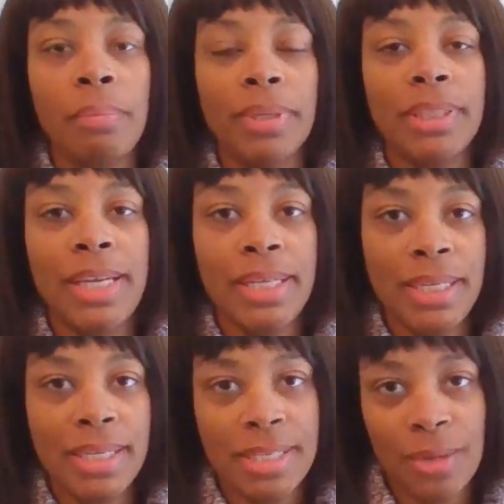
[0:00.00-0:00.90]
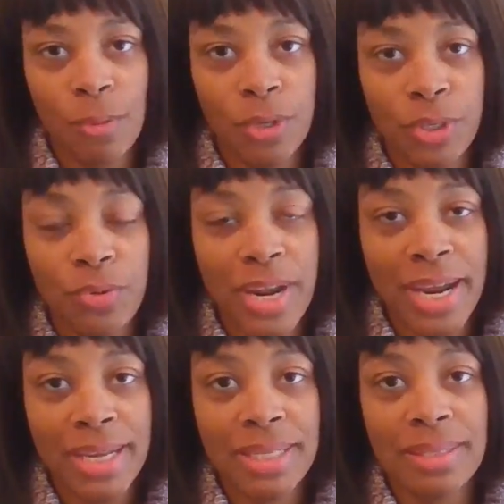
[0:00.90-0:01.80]
but they need someone who
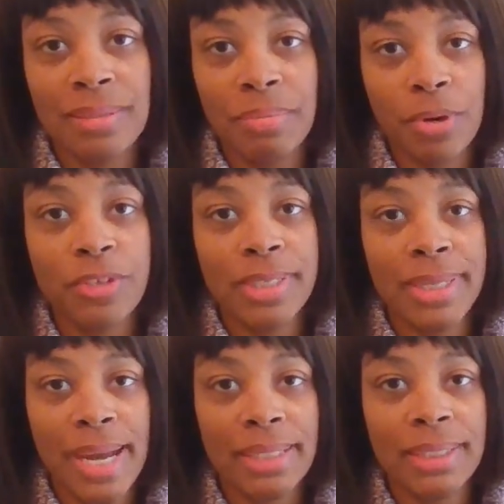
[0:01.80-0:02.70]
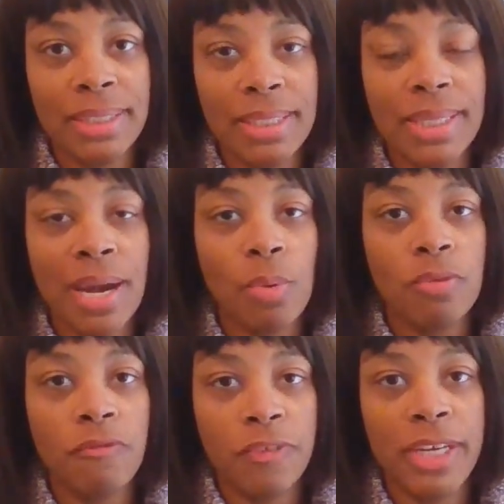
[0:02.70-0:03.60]
has the personality that
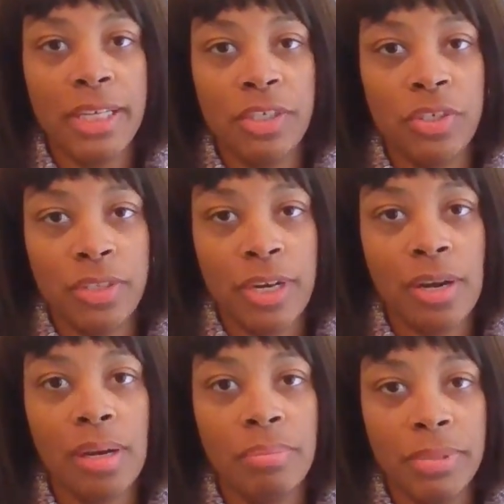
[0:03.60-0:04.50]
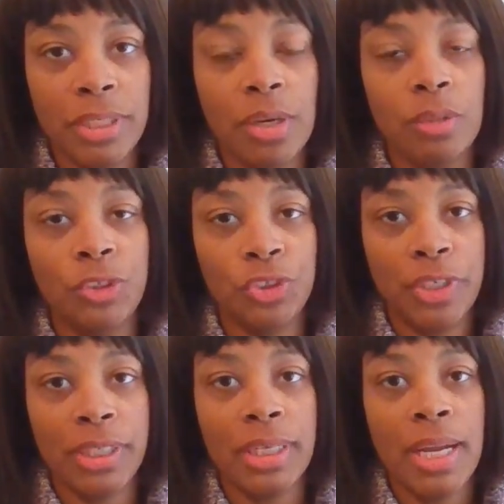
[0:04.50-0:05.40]
will fit into their company culture
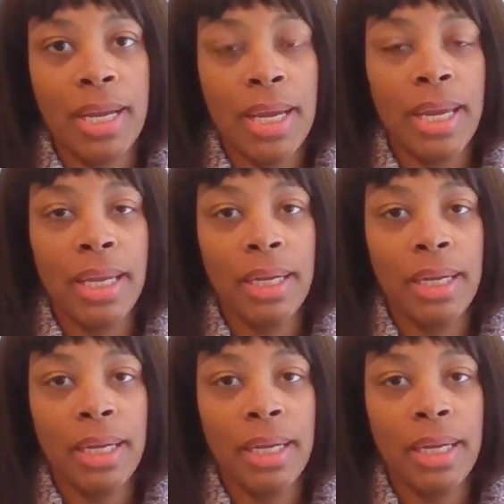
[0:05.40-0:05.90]
and,